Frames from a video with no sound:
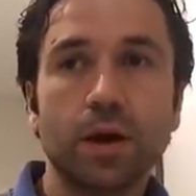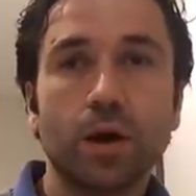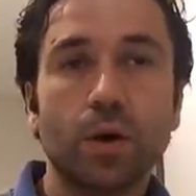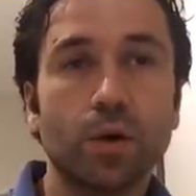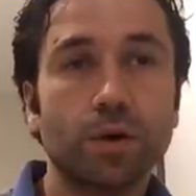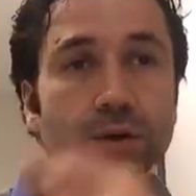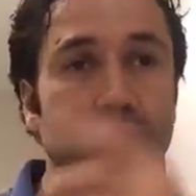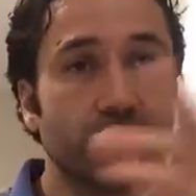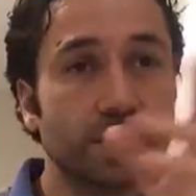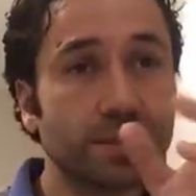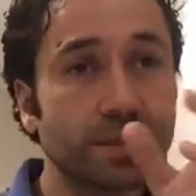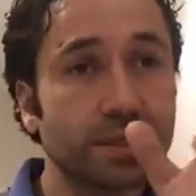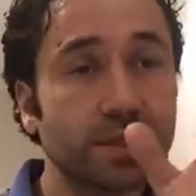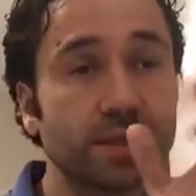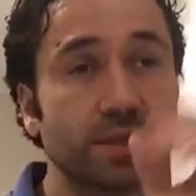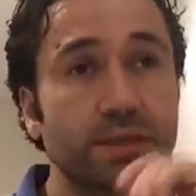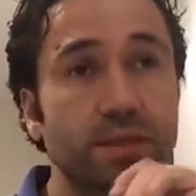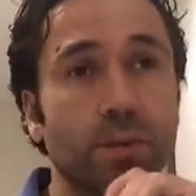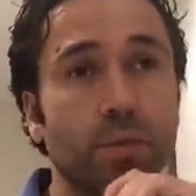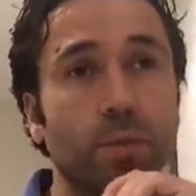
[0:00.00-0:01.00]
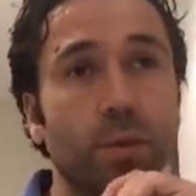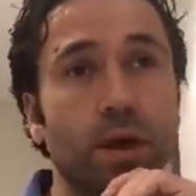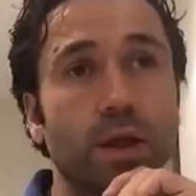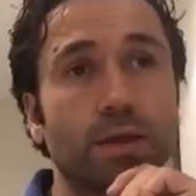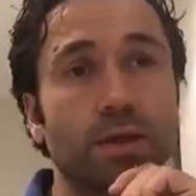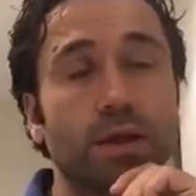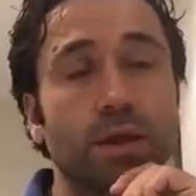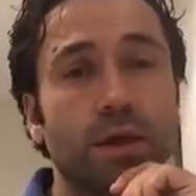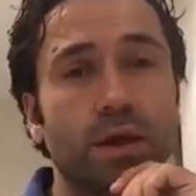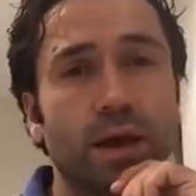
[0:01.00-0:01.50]
Or they'll see
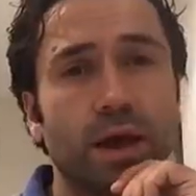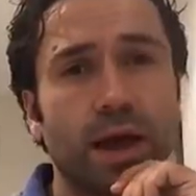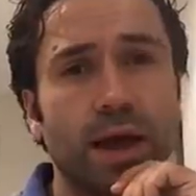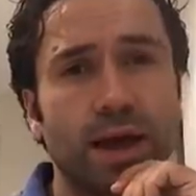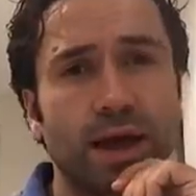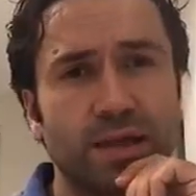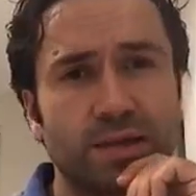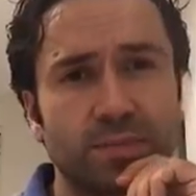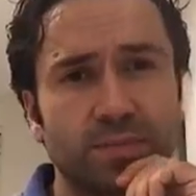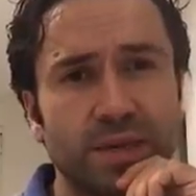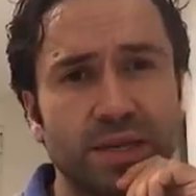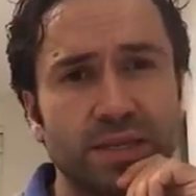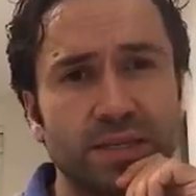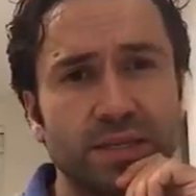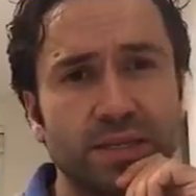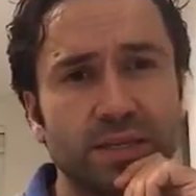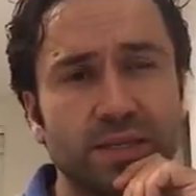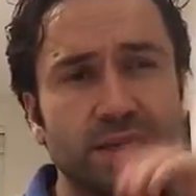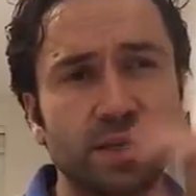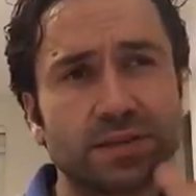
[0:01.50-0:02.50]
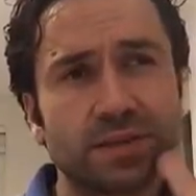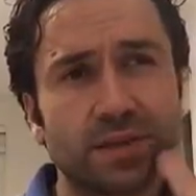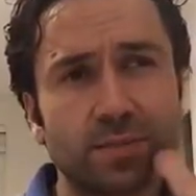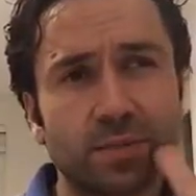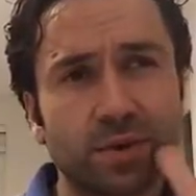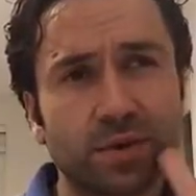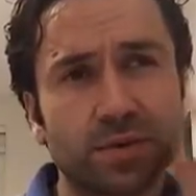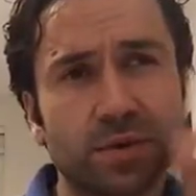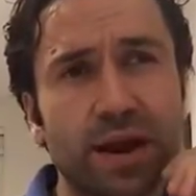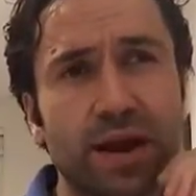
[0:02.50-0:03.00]
someone and based on their
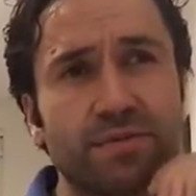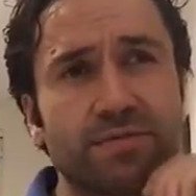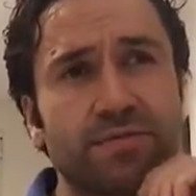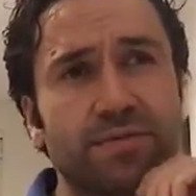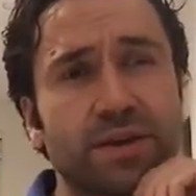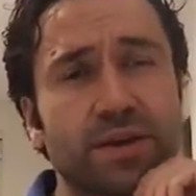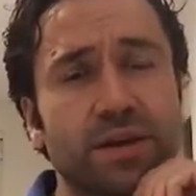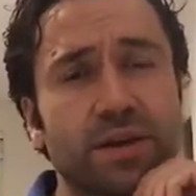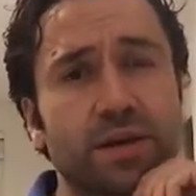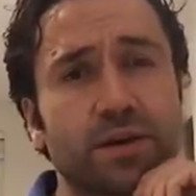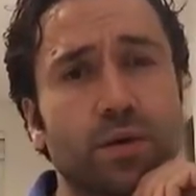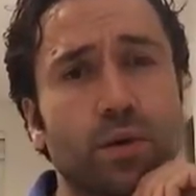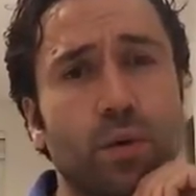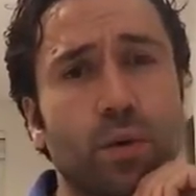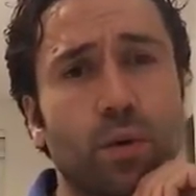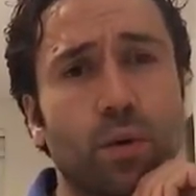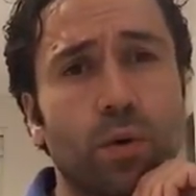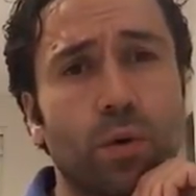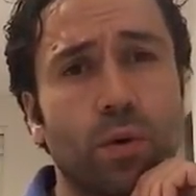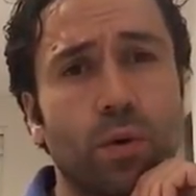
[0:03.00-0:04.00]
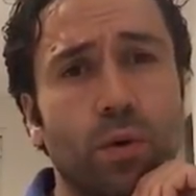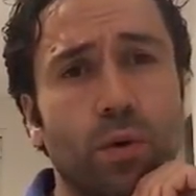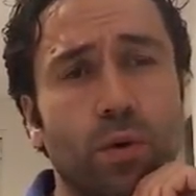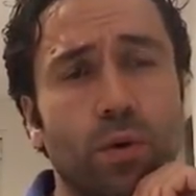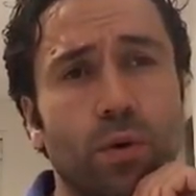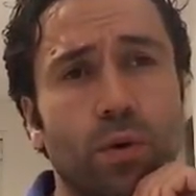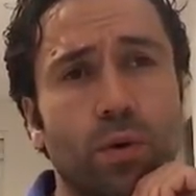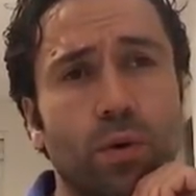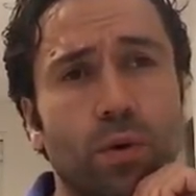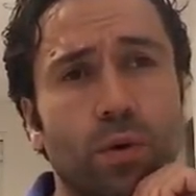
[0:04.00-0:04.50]
demographic
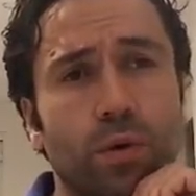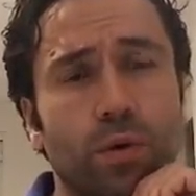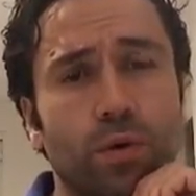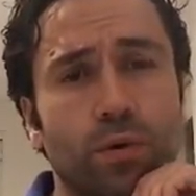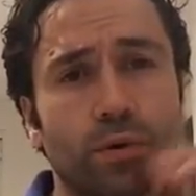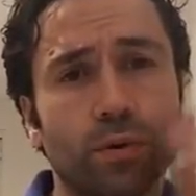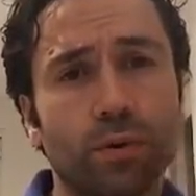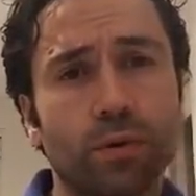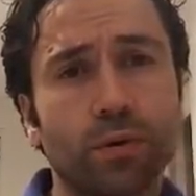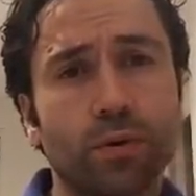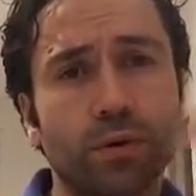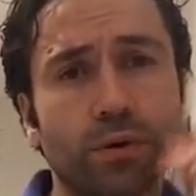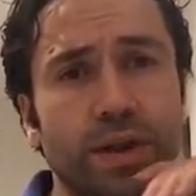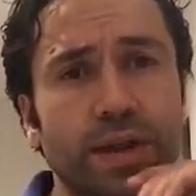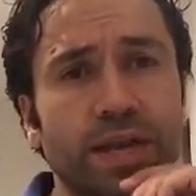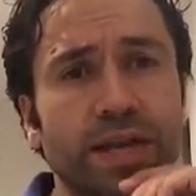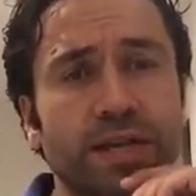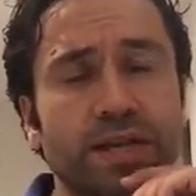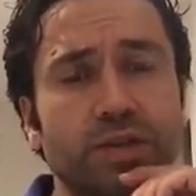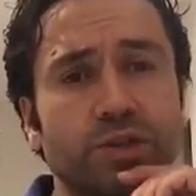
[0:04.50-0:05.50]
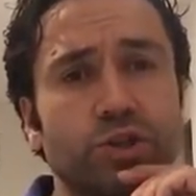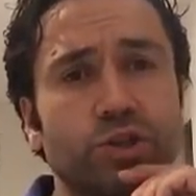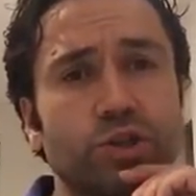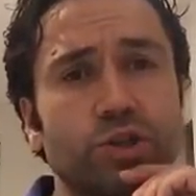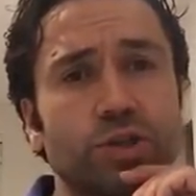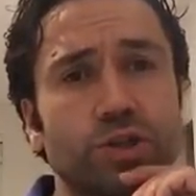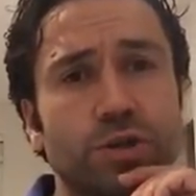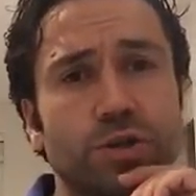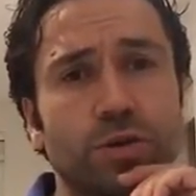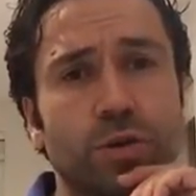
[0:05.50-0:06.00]
or, or, or
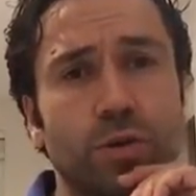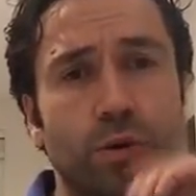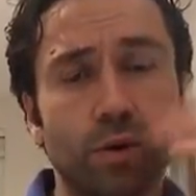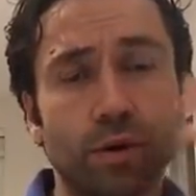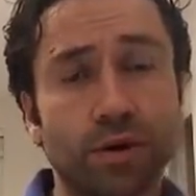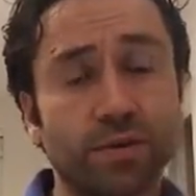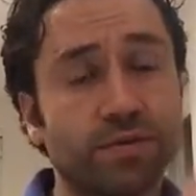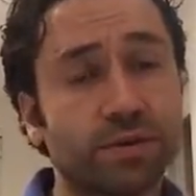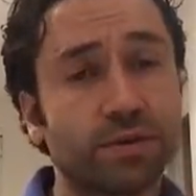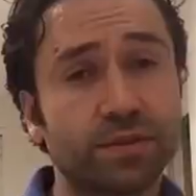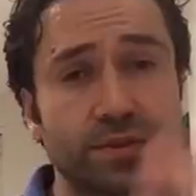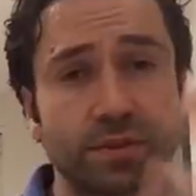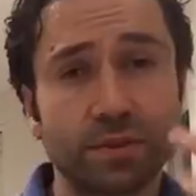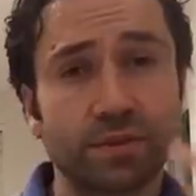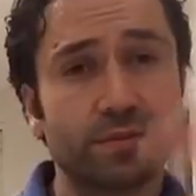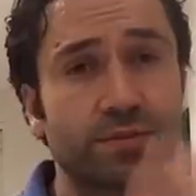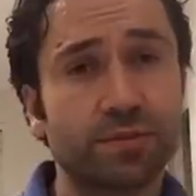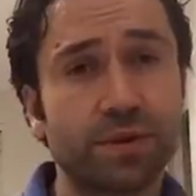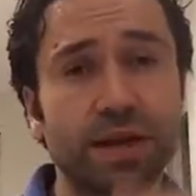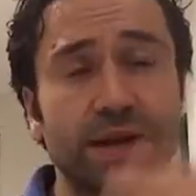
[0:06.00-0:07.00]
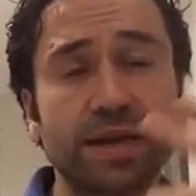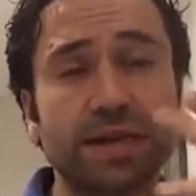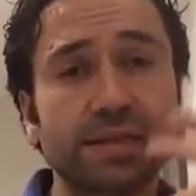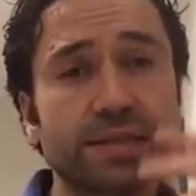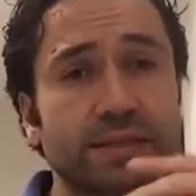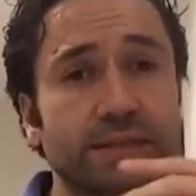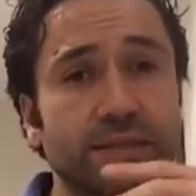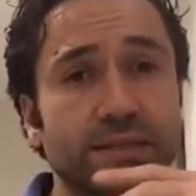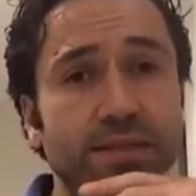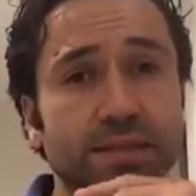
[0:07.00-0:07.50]
age or even sort of
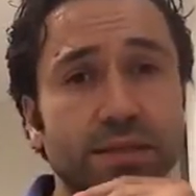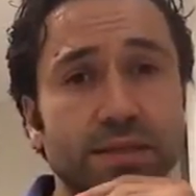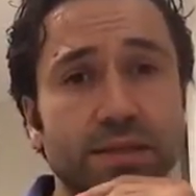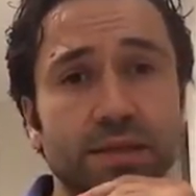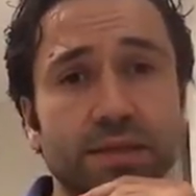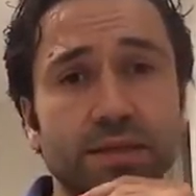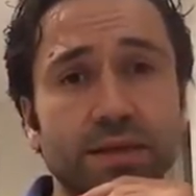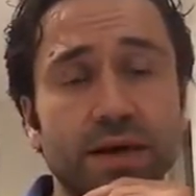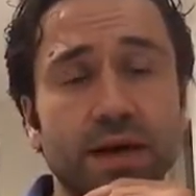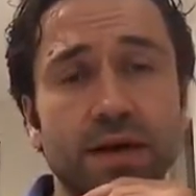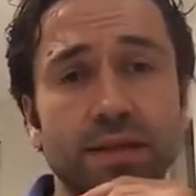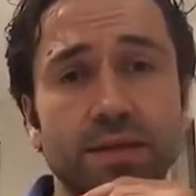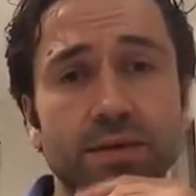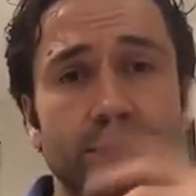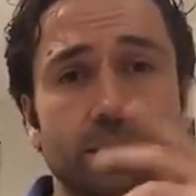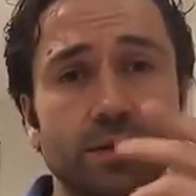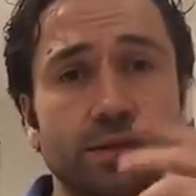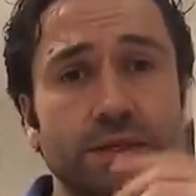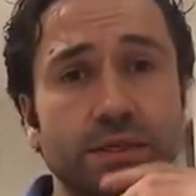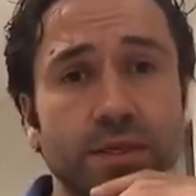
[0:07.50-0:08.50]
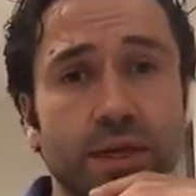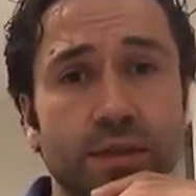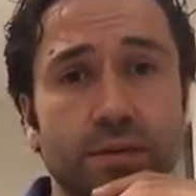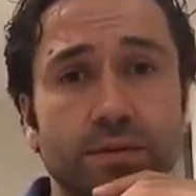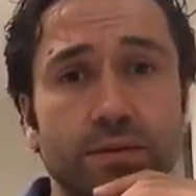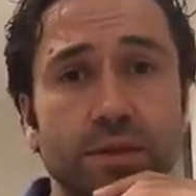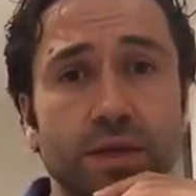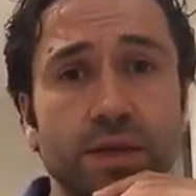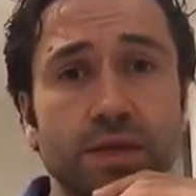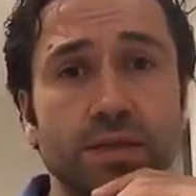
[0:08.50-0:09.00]
race and skin color and all these kind
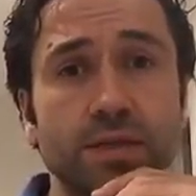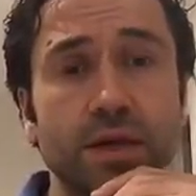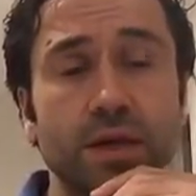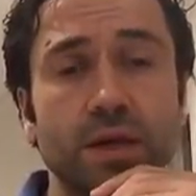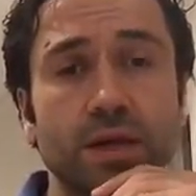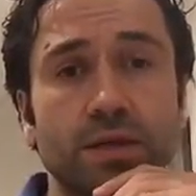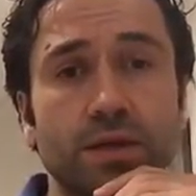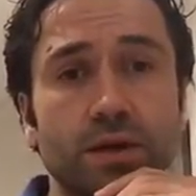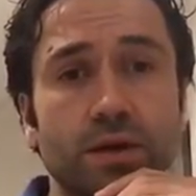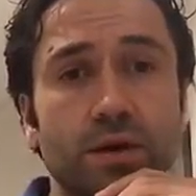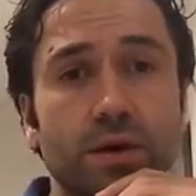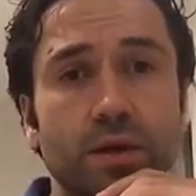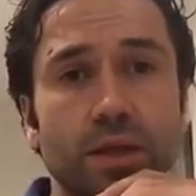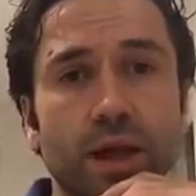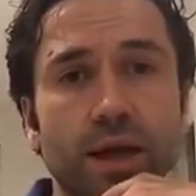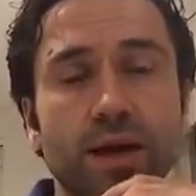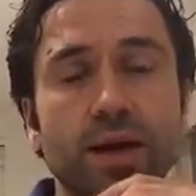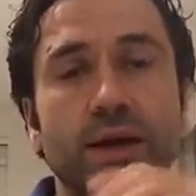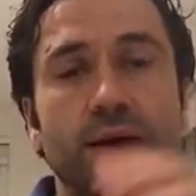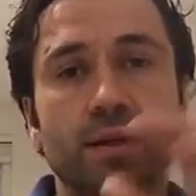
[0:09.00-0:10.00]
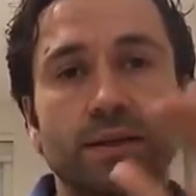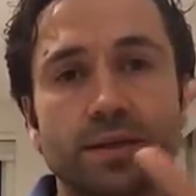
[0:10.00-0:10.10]
of things, they'll go like,